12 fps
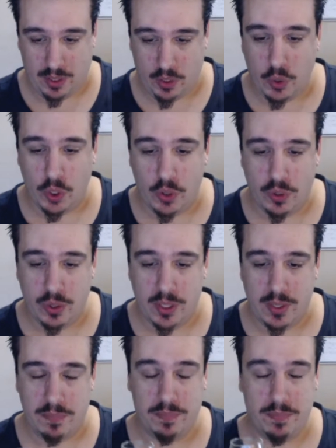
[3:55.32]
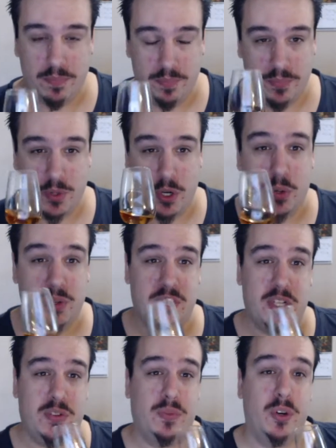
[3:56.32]
you could
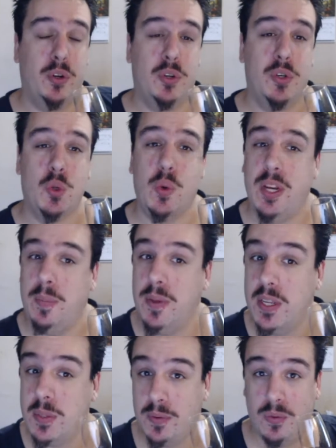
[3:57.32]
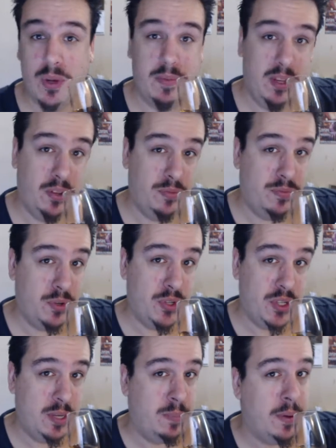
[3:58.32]
nose this for a good 20 minutes before having your
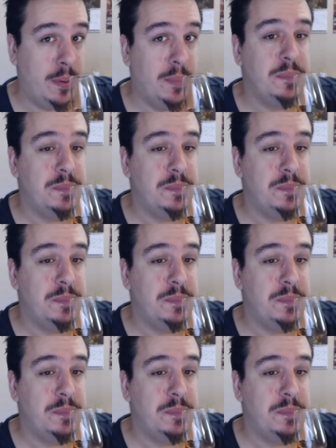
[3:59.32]
first sip.